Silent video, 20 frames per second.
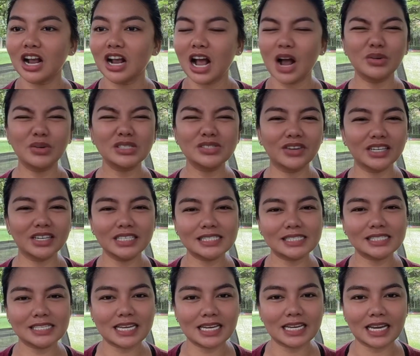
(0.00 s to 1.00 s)
I was very
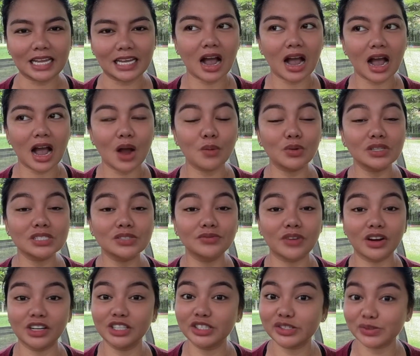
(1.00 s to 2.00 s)
skinny. I was
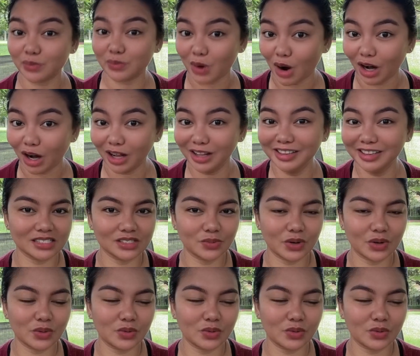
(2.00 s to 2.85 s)
very small when we